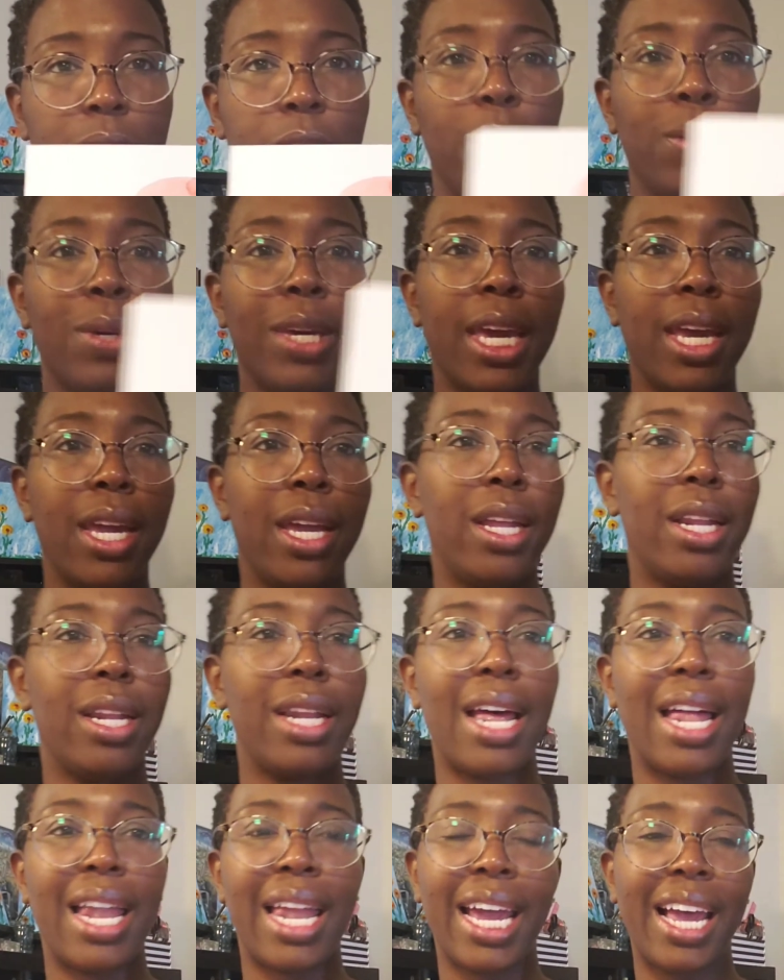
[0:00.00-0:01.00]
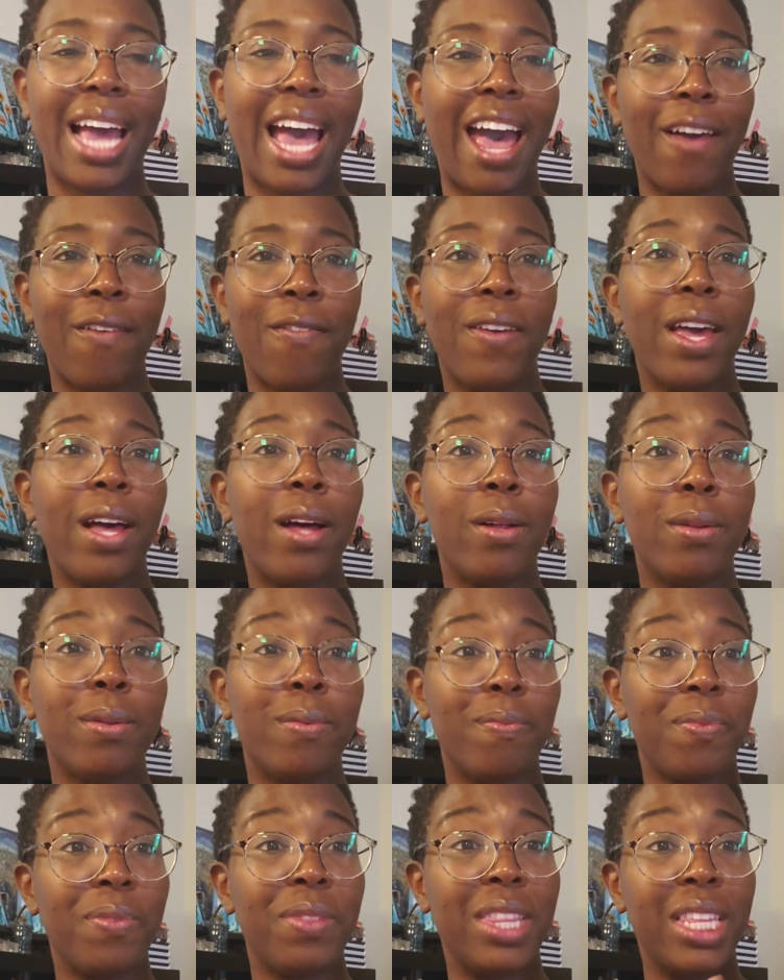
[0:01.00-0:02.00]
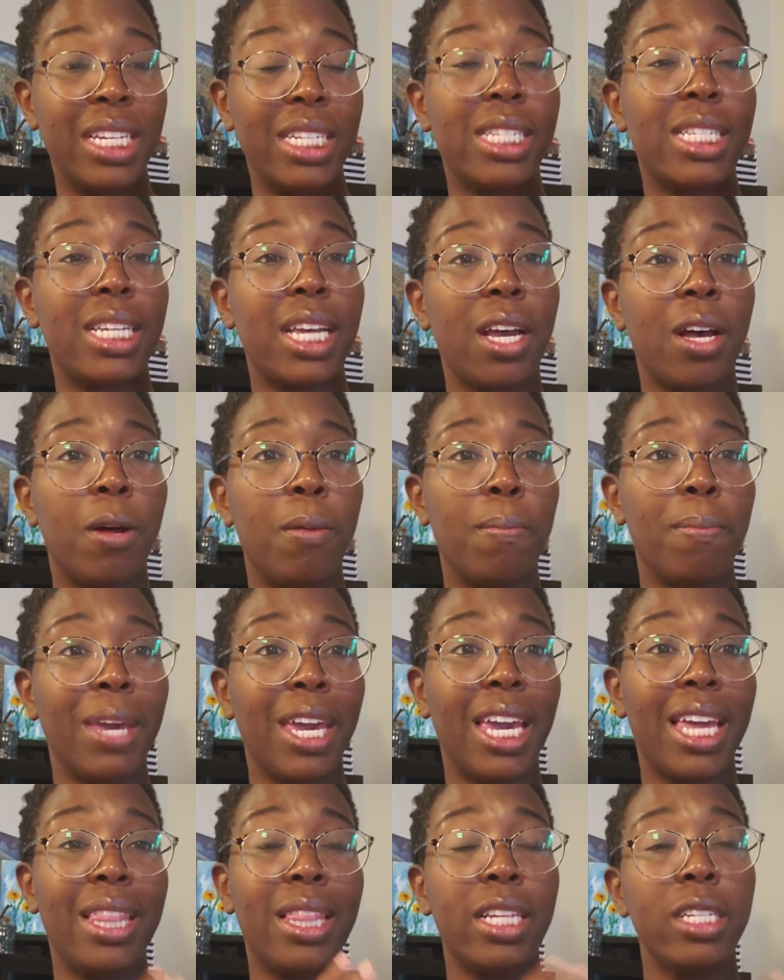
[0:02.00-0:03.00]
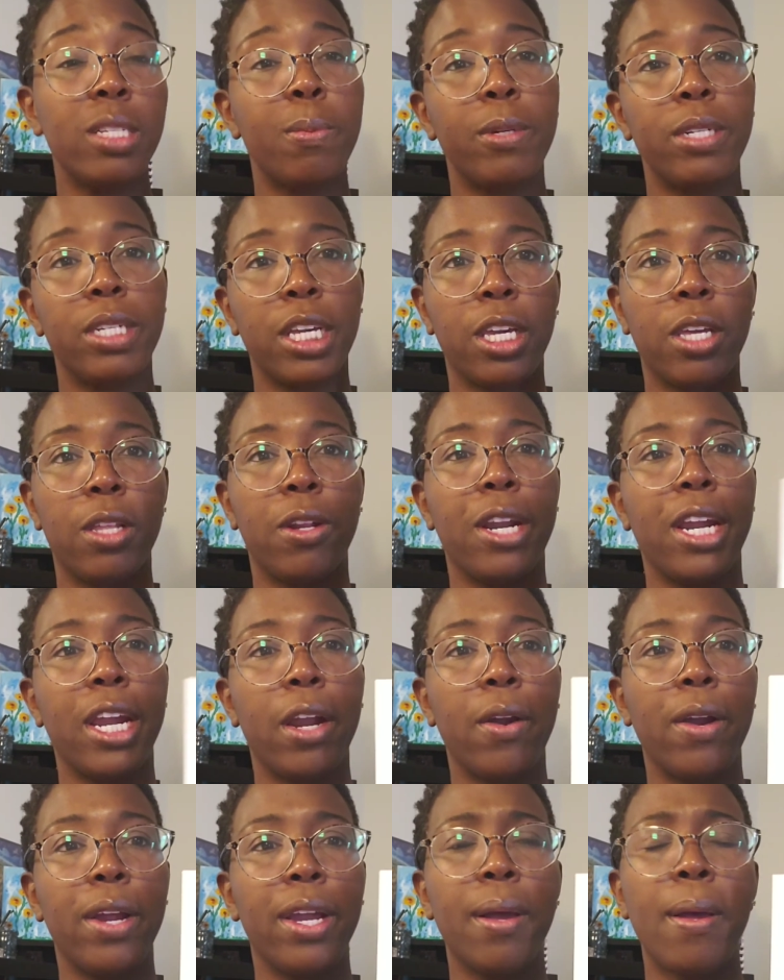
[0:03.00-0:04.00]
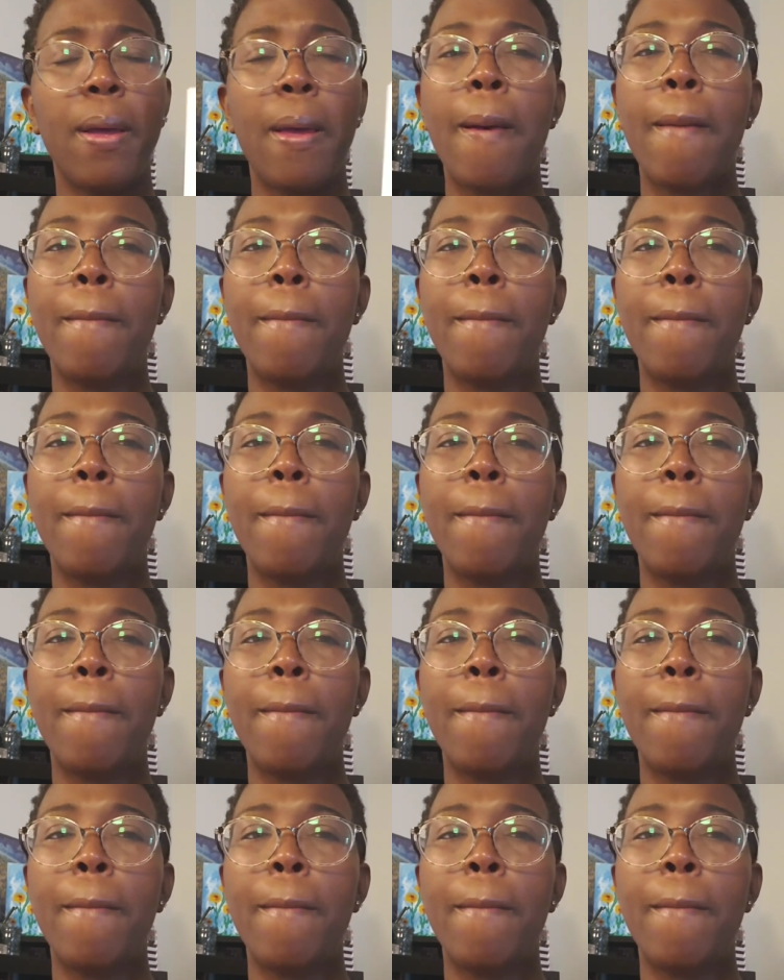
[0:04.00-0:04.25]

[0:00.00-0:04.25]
You can, I found this to help me in this particular area,